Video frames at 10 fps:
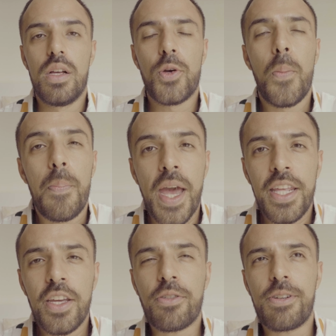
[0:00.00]
So
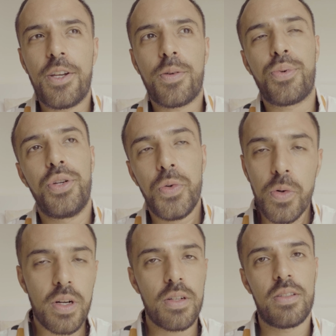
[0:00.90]
many
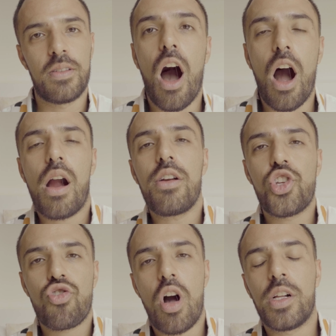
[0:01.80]
creatorpreneurs are
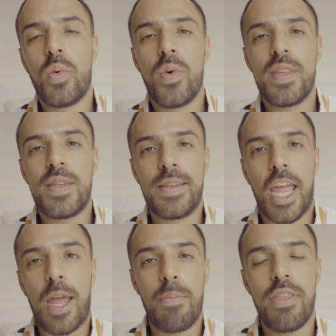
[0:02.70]
struggling with the
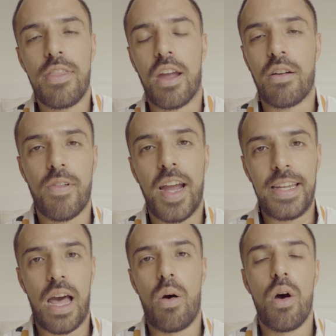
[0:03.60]
same thing right
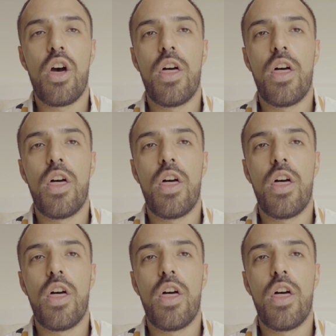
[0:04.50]
now.